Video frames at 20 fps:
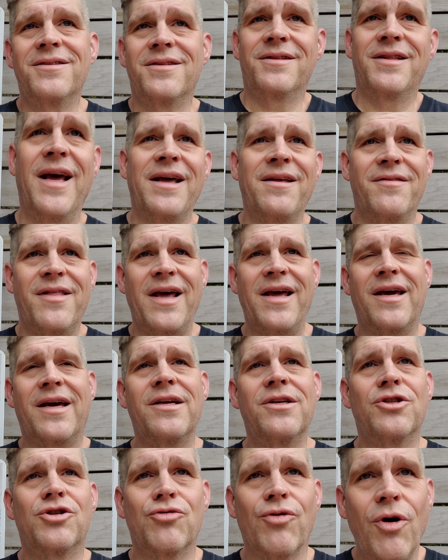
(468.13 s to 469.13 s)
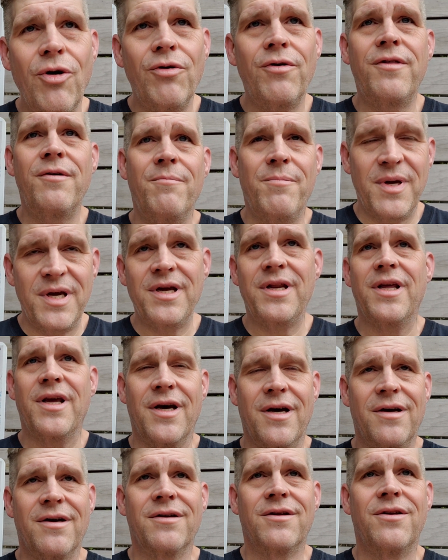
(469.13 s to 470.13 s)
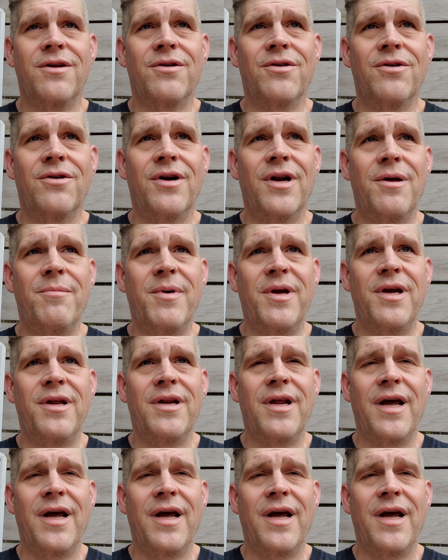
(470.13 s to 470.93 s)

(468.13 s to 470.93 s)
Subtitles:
They control the media, you know what I mean?